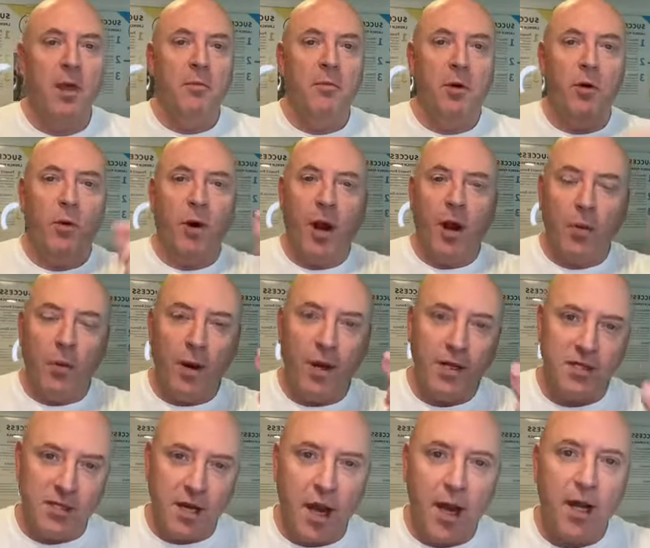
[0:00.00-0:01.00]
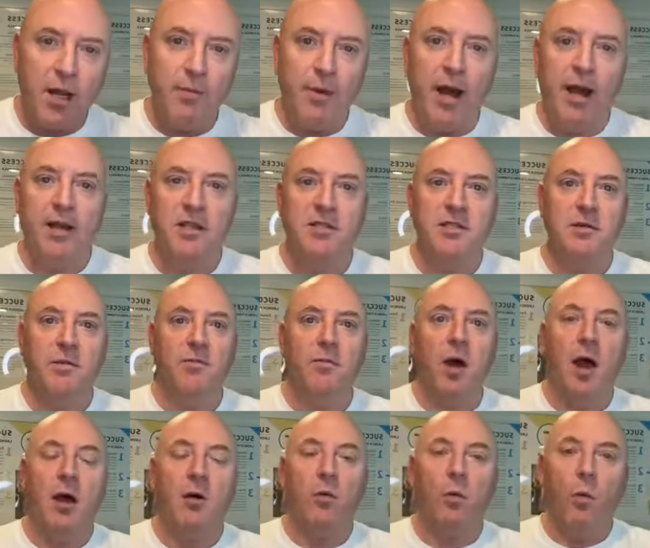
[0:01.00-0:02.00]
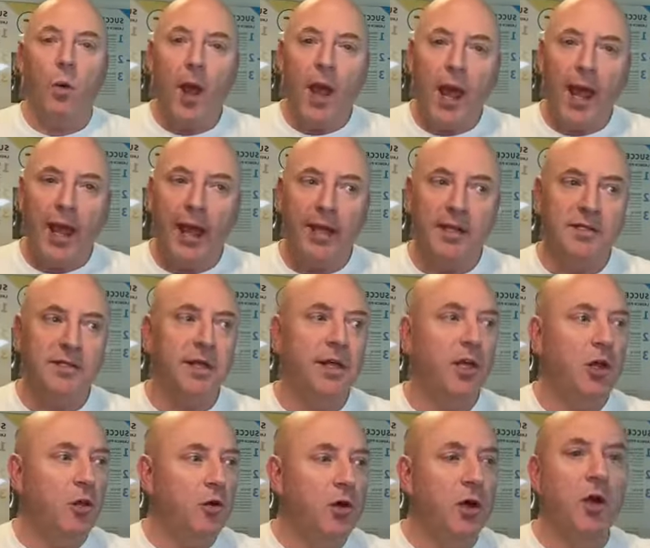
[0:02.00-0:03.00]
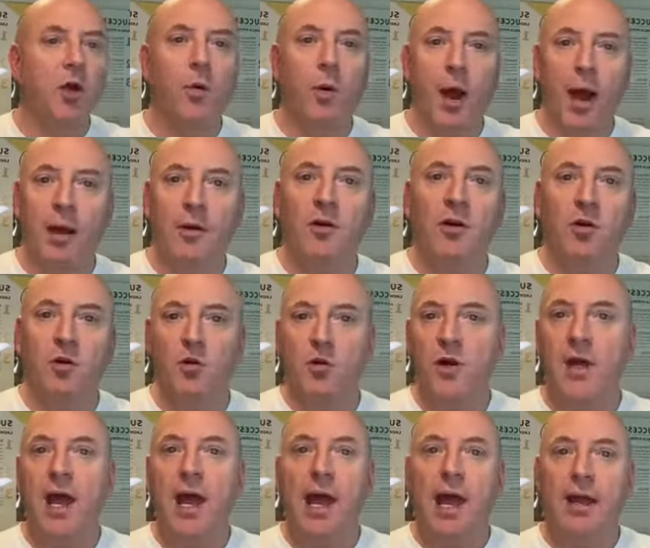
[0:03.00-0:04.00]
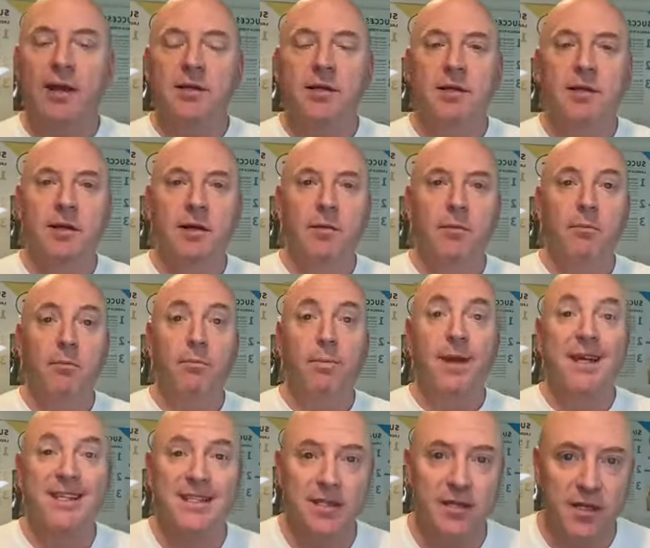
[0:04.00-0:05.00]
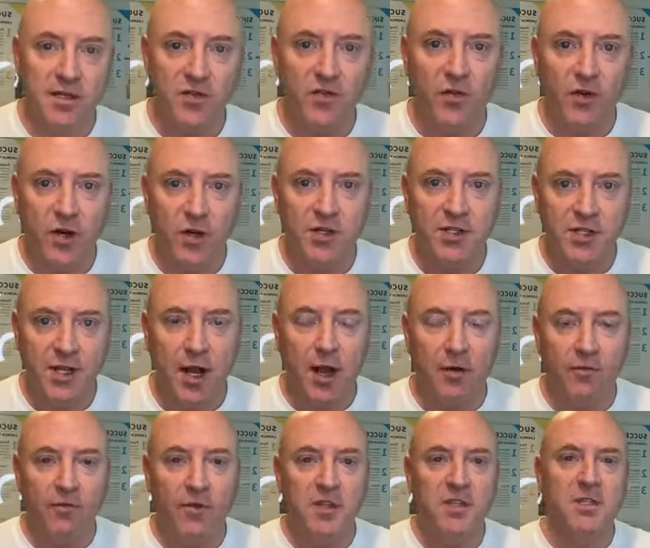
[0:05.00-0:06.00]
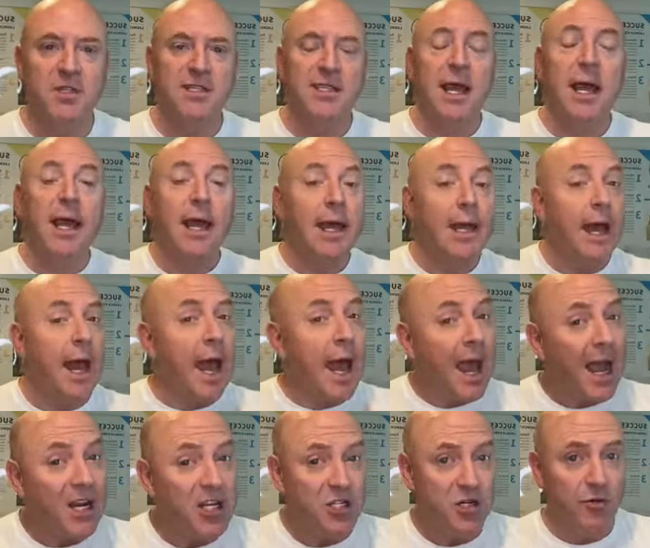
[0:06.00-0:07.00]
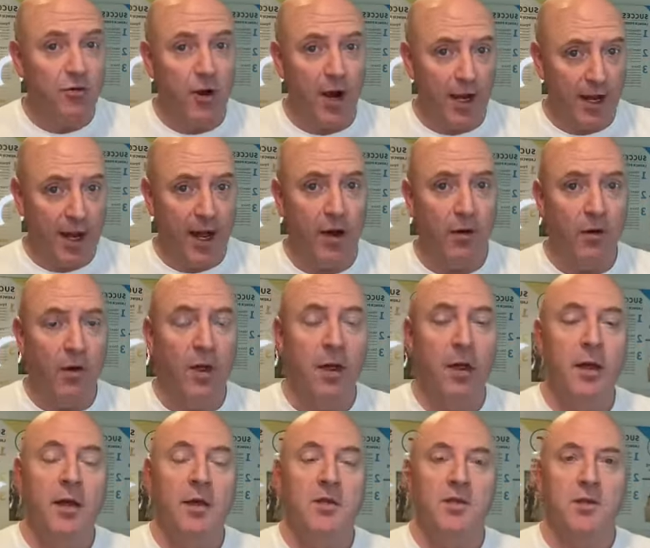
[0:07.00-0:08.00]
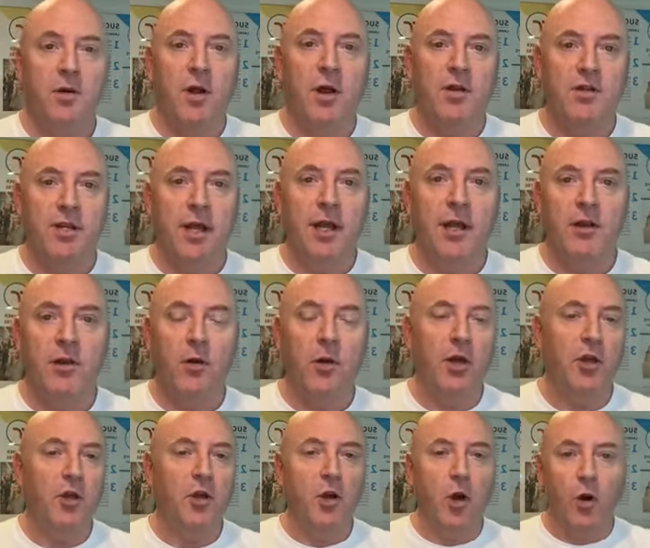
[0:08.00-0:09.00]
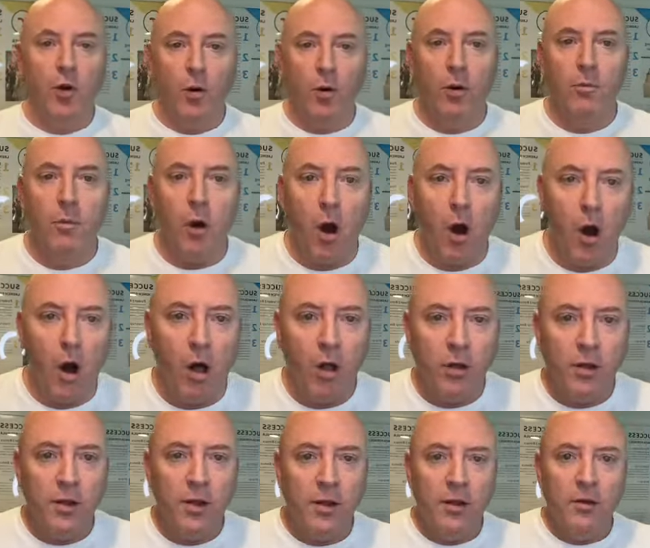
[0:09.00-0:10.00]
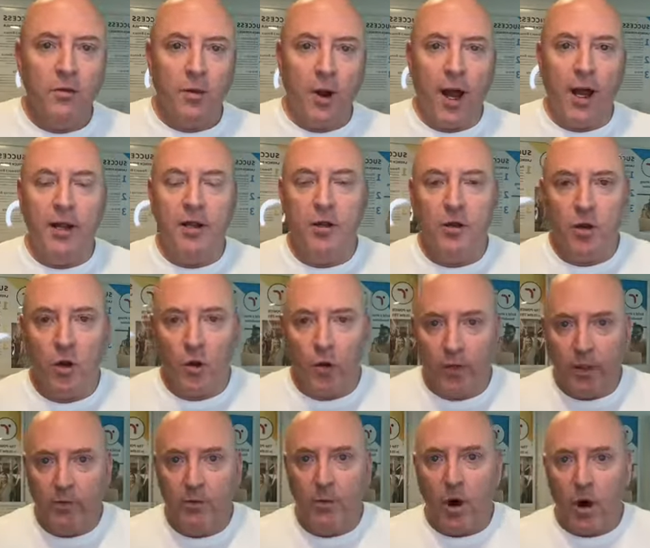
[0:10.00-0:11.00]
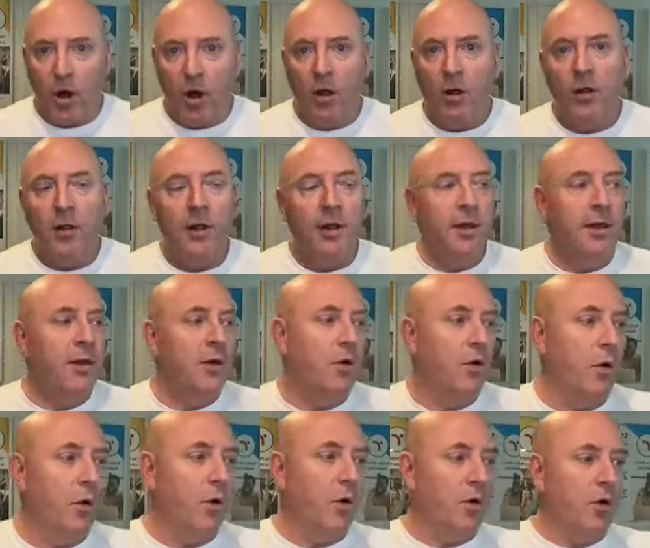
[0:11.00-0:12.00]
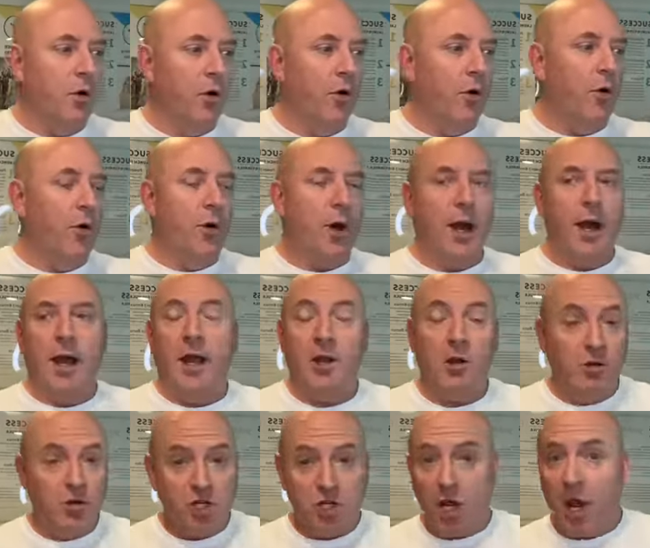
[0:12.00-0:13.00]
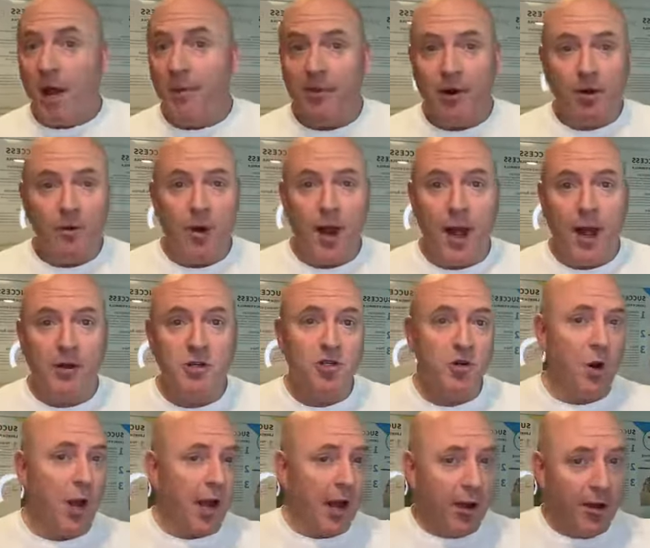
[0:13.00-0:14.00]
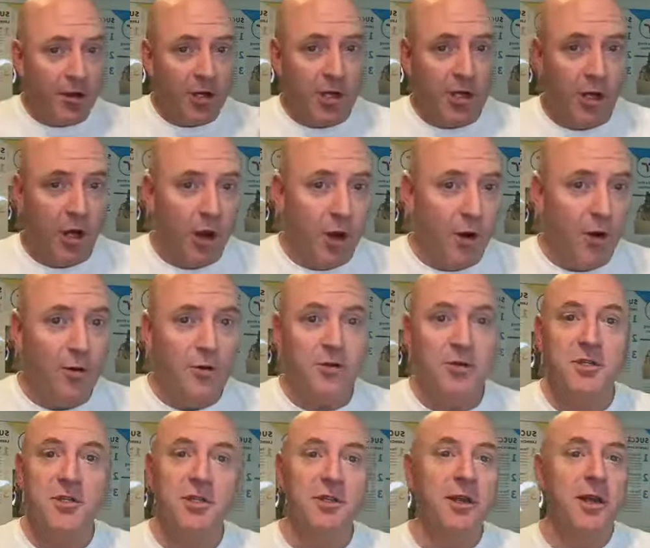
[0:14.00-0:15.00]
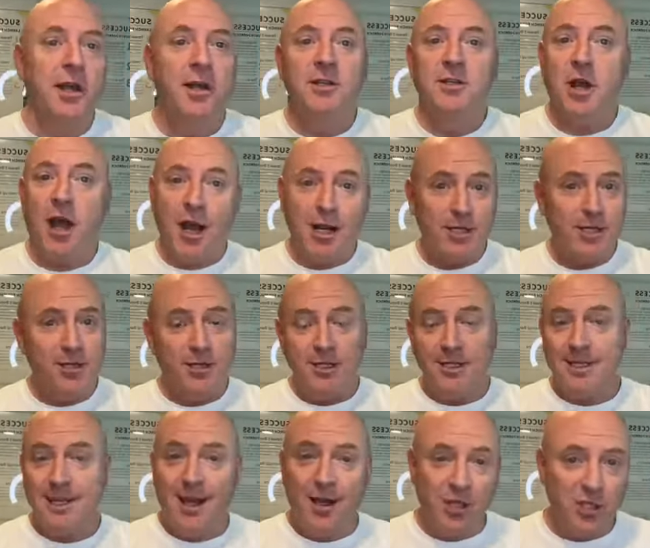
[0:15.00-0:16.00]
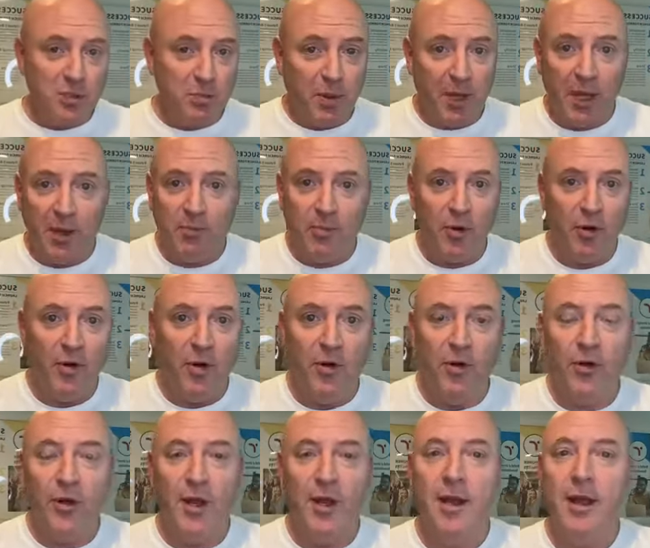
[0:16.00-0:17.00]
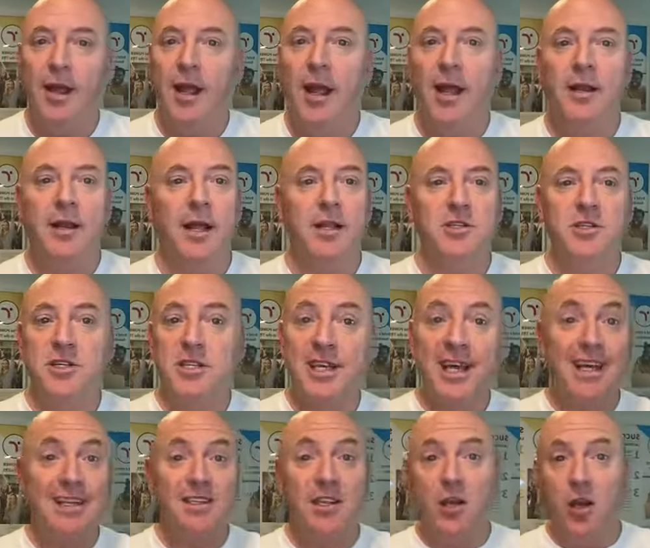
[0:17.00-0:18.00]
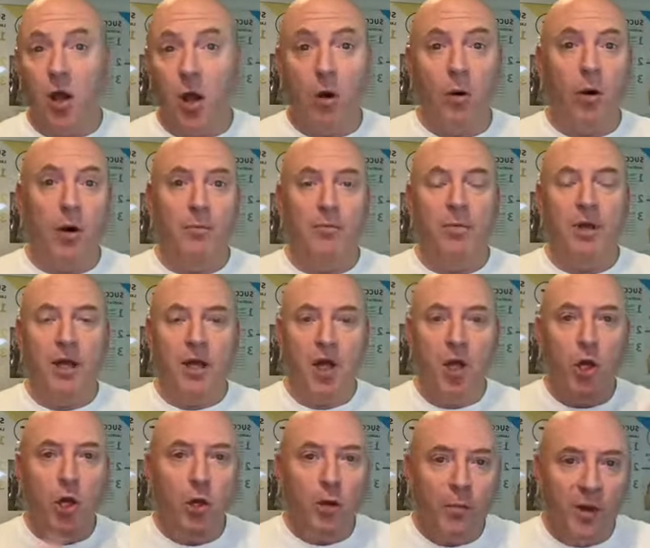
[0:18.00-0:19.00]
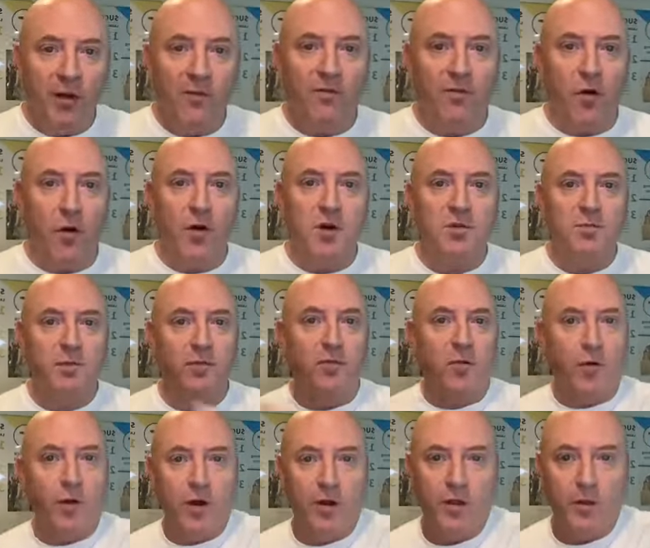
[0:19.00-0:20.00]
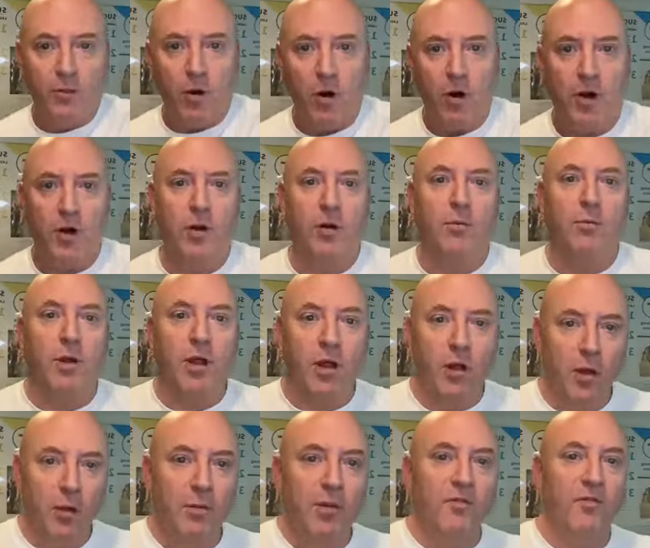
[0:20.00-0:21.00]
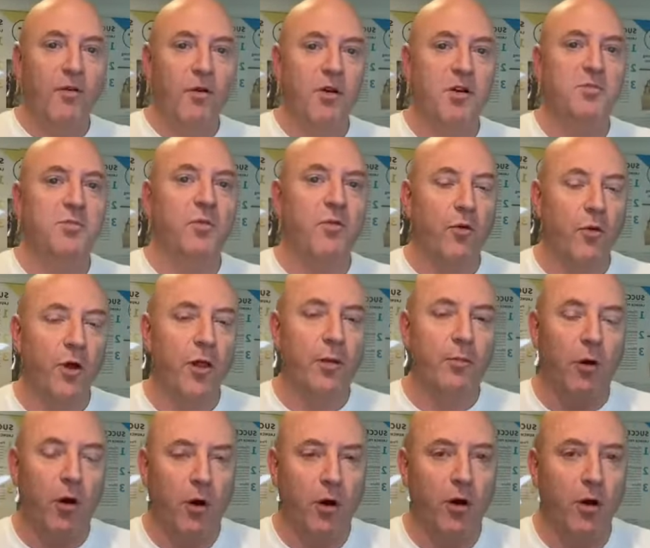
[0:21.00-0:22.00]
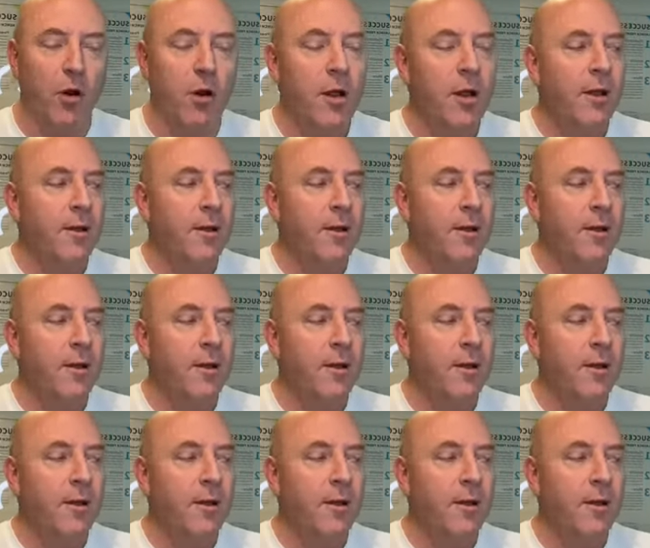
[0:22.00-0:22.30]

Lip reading: But what I want to talk about is some ways that you can go out and create business for yourself. This is taking action right now. So here's how you do it. You go to a mall, right? You go to the mall, or go shopping around, try on clothes, and talk to the salespeople, and just get to know them. Be human first before you're the marketer. Be human first before you're the marketer.